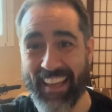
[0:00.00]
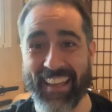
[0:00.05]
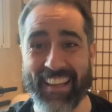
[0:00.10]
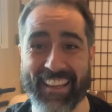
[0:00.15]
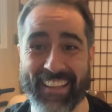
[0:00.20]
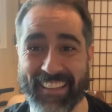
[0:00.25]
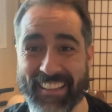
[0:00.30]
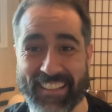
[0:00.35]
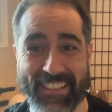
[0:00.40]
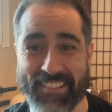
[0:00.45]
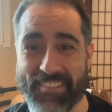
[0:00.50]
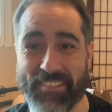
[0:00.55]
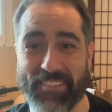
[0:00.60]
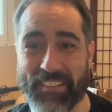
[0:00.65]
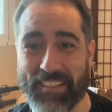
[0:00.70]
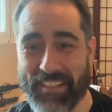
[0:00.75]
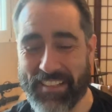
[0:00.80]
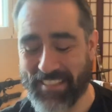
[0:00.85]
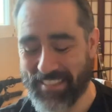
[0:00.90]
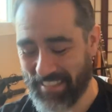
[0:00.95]
Yeah, that's all
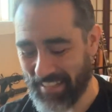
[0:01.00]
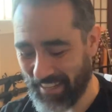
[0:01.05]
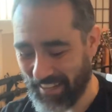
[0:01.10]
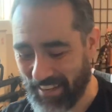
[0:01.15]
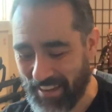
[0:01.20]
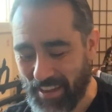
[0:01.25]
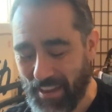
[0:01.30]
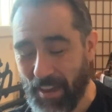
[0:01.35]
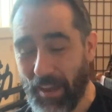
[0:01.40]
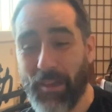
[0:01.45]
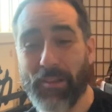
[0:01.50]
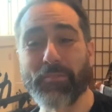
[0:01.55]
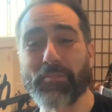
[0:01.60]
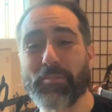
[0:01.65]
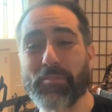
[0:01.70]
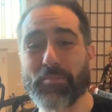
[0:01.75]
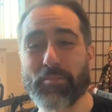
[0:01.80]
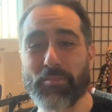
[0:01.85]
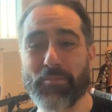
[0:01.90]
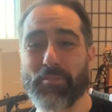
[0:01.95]
I can say.
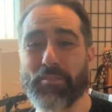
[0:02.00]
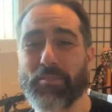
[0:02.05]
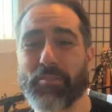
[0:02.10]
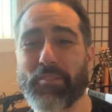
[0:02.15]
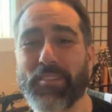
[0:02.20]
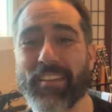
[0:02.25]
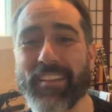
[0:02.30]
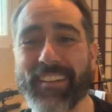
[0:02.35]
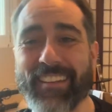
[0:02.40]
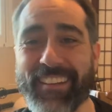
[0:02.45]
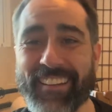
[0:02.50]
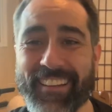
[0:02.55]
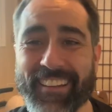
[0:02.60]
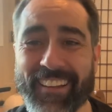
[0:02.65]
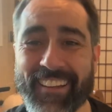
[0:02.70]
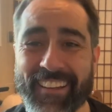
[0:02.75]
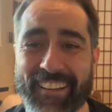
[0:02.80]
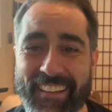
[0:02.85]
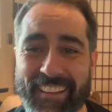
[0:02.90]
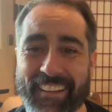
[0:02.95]
For all of you that
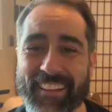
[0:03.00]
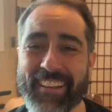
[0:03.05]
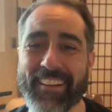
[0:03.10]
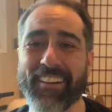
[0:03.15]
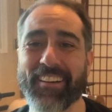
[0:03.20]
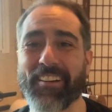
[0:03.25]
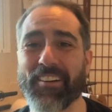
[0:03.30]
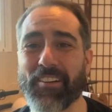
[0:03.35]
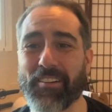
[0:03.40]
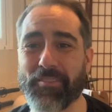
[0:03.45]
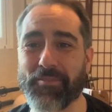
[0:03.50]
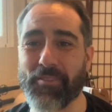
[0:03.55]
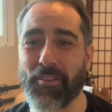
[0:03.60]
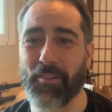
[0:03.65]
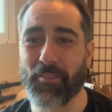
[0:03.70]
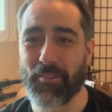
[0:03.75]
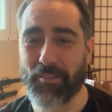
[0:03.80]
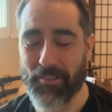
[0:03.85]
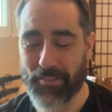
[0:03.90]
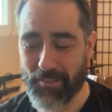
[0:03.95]
are
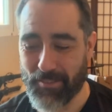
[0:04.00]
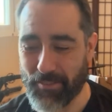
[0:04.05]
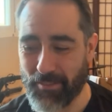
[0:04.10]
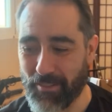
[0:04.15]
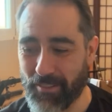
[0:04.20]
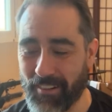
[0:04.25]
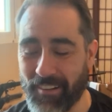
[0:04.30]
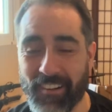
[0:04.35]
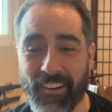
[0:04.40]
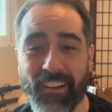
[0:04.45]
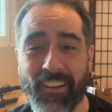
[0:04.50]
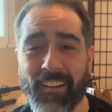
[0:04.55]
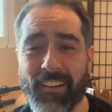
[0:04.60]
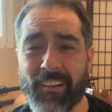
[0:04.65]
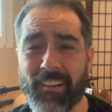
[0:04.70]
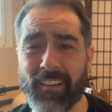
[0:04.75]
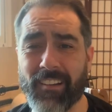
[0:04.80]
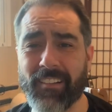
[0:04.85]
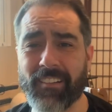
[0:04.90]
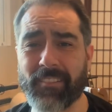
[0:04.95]
fathers or
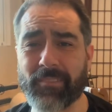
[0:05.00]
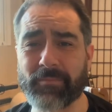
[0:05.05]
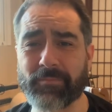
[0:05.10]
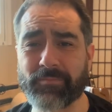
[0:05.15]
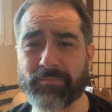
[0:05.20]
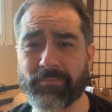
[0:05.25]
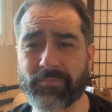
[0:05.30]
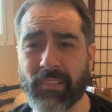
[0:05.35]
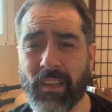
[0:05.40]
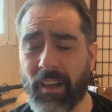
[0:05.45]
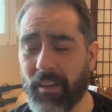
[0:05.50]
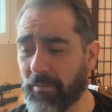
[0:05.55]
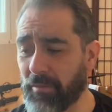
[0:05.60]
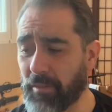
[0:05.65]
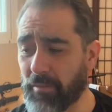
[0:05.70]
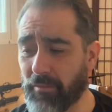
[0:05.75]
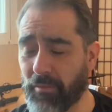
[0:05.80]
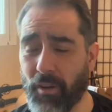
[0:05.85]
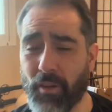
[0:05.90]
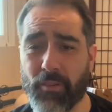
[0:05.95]
not
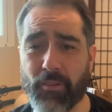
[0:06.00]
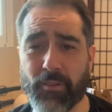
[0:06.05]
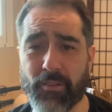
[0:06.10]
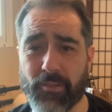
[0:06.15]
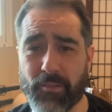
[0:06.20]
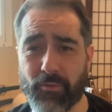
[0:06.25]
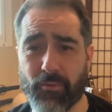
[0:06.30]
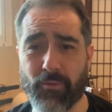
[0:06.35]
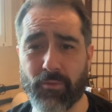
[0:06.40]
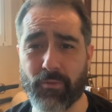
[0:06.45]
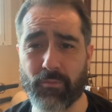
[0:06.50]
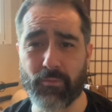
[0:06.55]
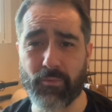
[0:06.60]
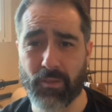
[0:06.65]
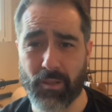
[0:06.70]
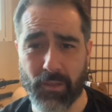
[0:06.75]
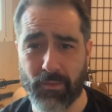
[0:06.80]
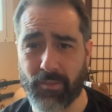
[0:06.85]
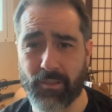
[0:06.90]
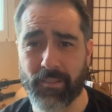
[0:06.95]
being fathers or
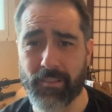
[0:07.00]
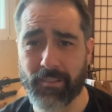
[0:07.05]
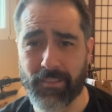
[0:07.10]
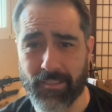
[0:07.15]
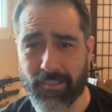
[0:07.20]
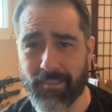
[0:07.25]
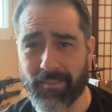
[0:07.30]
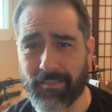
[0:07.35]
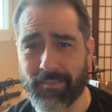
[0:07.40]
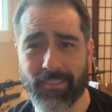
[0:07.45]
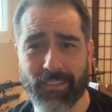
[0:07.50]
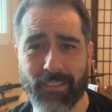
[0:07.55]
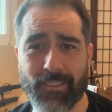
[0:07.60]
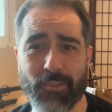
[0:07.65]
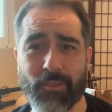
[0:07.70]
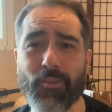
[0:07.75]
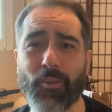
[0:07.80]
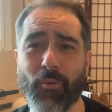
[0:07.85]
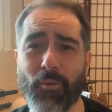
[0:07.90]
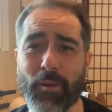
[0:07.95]
whatever,
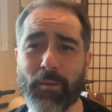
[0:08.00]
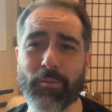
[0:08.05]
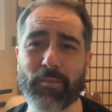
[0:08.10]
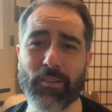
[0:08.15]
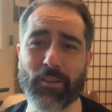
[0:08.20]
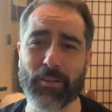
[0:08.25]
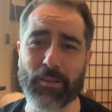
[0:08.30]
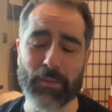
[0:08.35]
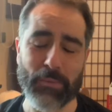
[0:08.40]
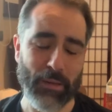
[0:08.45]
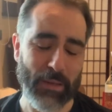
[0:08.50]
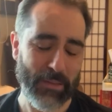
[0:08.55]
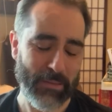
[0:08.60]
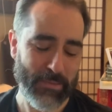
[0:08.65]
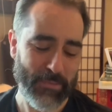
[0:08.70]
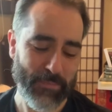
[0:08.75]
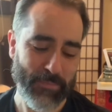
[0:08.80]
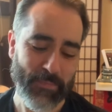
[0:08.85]
you know what I'm talking about.